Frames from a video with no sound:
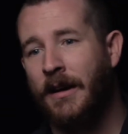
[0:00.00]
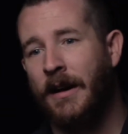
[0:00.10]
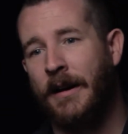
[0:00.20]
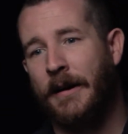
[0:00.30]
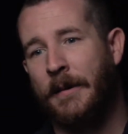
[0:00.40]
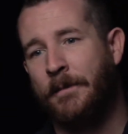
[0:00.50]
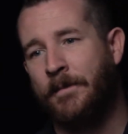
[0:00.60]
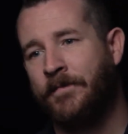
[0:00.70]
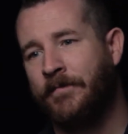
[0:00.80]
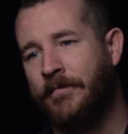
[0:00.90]

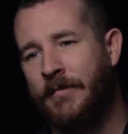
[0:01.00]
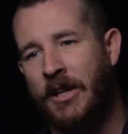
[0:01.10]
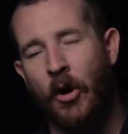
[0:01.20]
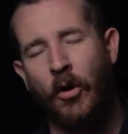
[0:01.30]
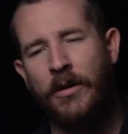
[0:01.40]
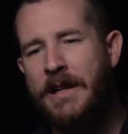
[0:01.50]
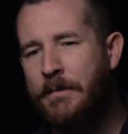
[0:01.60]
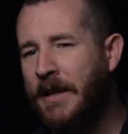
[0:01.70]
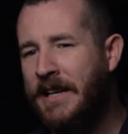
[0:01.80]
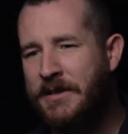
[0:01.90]
The only
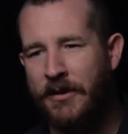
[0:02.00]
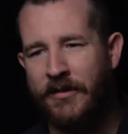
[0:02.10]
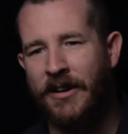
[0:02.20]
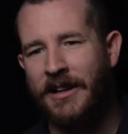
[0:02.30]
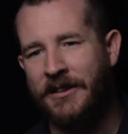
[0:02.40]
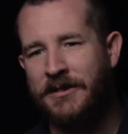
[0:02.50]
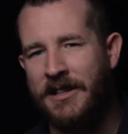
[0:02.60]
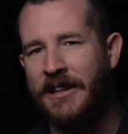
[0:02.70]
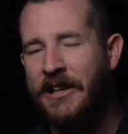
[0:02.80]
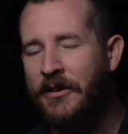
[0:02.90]
place where it felt like there was
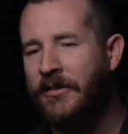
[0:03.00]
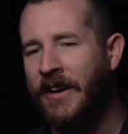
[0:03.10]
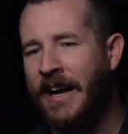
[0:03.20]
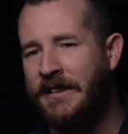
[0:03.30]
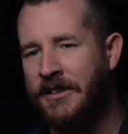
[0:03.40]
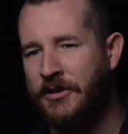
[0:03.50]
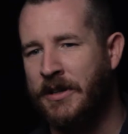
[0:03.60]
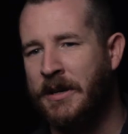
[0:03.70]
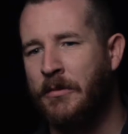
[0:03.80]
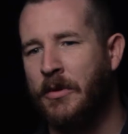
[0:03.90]
a little fat to
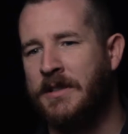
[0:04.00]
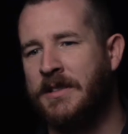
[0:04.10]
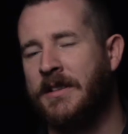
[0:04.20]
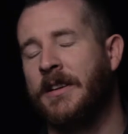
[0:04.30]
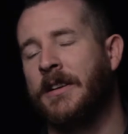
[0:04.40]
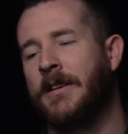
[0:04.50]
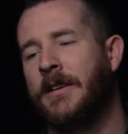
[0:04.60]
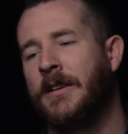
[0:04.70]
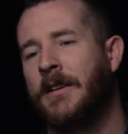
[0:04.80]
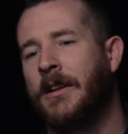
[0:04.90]
trim was the
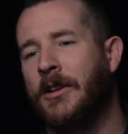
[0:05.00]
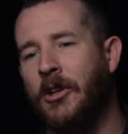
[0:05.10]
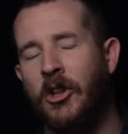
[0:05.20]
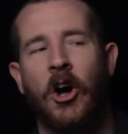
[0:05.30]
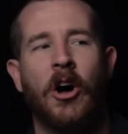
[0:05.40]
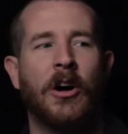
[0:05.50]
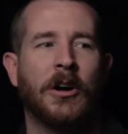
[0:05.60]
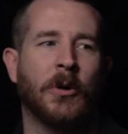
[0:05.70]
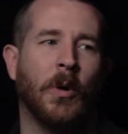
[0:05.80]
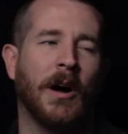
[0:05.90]

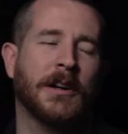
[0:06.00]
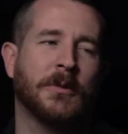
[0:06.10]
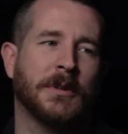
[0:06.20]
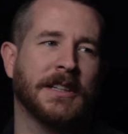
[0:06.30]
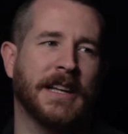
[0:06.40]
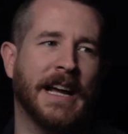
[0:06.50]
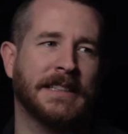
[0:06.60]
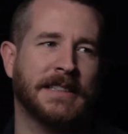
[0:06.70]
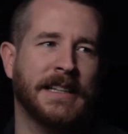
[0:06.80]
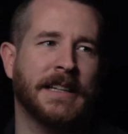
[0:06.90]
long walk with the
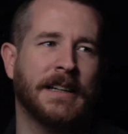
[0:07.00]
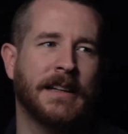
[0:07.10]
casket.